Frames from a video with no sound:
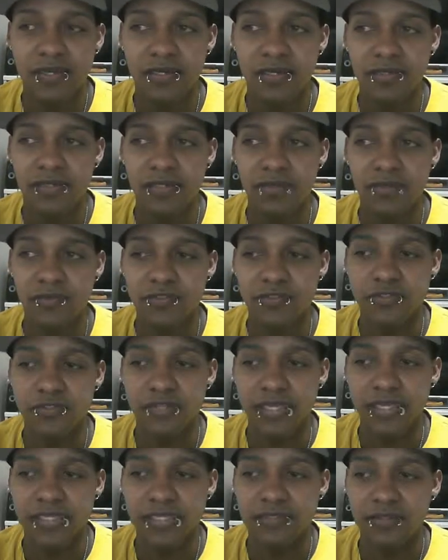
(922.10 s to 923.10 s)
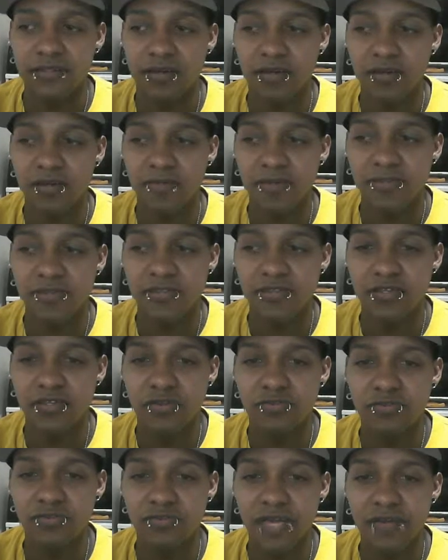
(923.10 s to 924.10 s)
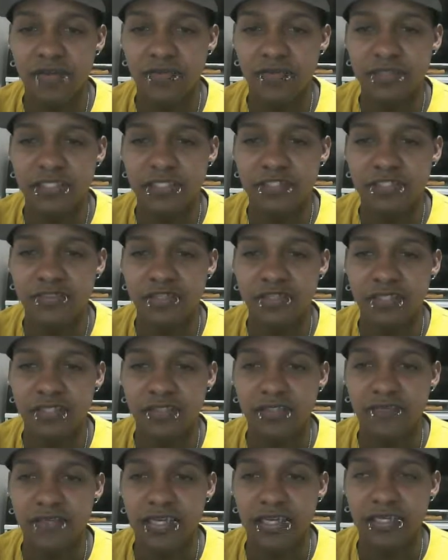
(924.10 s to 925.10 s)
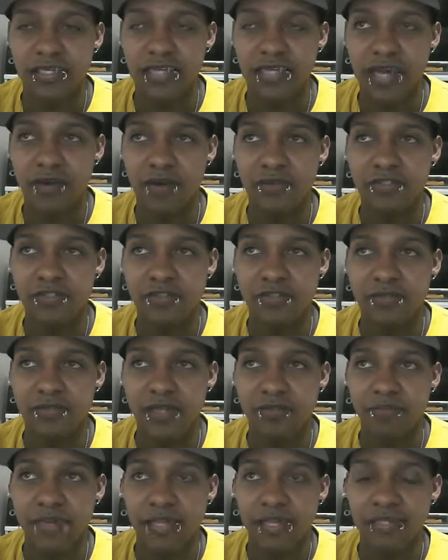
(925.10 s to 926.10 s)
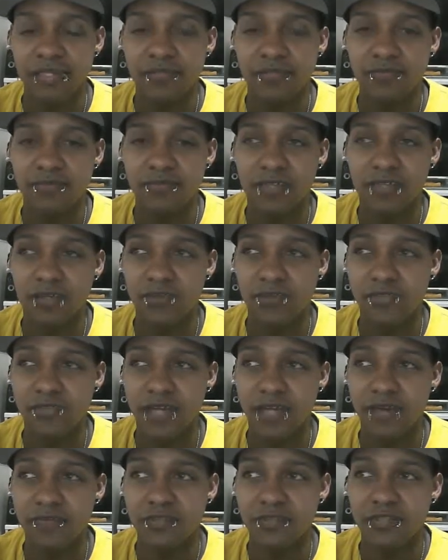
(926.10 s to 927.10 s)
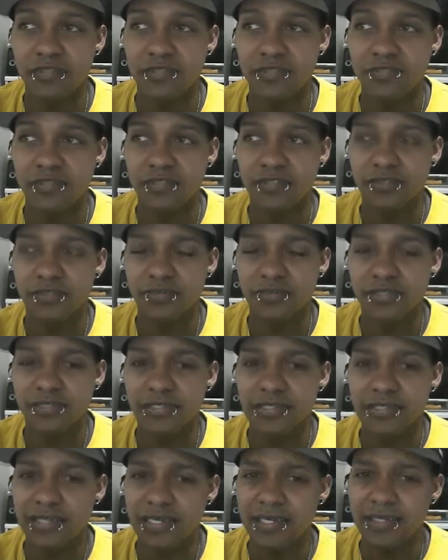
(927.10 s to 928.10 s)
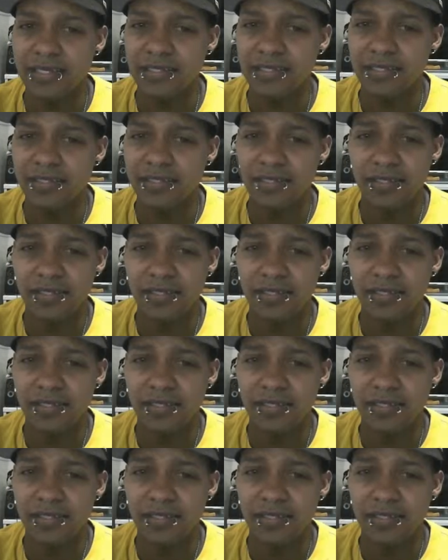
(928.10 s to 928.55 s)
and they want you to like, oh, maybe you should go driving with the instructor for like an hour or two, like pay to go driving with the instructor, which is like,